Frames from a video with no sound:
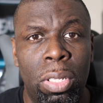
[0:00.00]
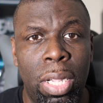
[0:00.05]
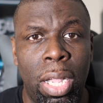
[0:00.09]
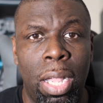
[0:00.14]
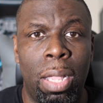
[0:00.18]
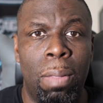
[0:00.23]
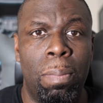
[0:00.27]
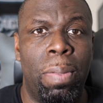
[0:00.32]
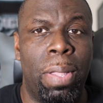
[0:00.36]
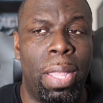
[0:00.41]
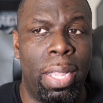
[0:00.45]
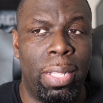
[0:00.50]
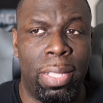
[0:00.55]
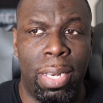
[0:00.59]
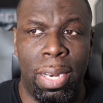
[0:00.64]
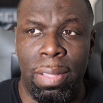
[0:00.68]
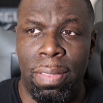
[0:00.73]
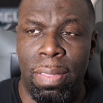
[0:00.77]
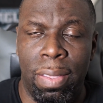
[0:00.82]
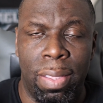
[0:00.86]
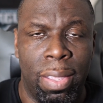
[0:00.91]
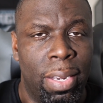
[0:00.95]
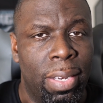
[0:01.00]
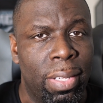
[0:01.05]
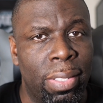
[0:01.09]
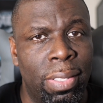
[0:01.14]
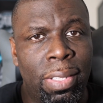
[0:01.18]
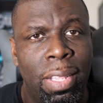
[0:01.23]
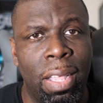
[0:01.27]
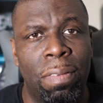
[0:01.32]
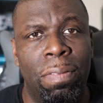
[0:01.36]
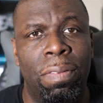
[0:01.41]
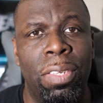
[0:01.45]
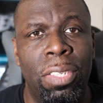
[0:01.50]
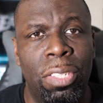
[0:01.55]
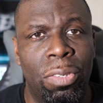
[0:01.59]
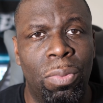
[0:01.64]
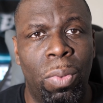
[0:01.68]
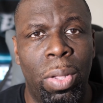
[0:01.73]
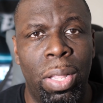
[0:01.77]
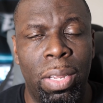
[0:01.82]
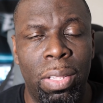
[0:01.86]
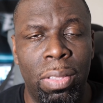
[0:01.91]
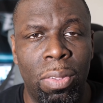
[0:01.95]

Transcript: compact, and I think it is definitely the way, to,